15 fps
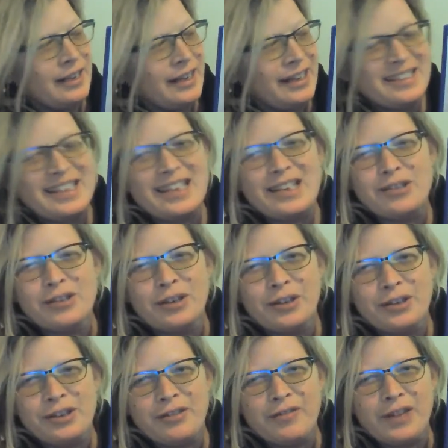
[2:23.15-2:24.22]
it's
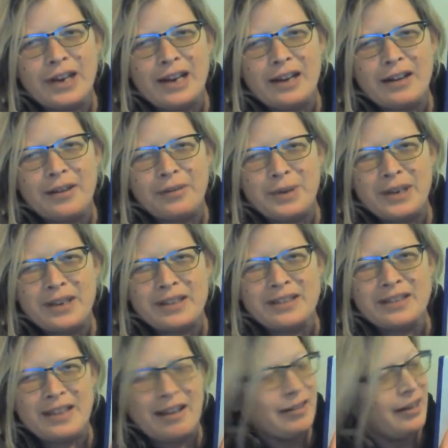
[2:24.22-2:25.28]
easier to read because we
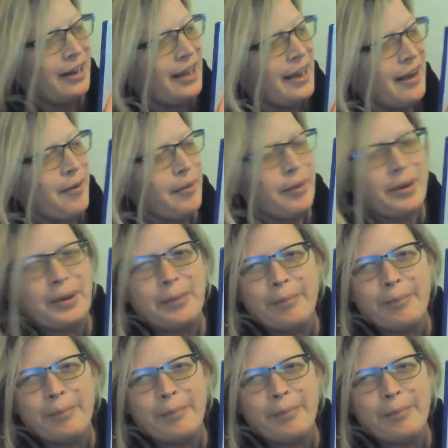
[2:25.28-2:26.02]
can sound it out.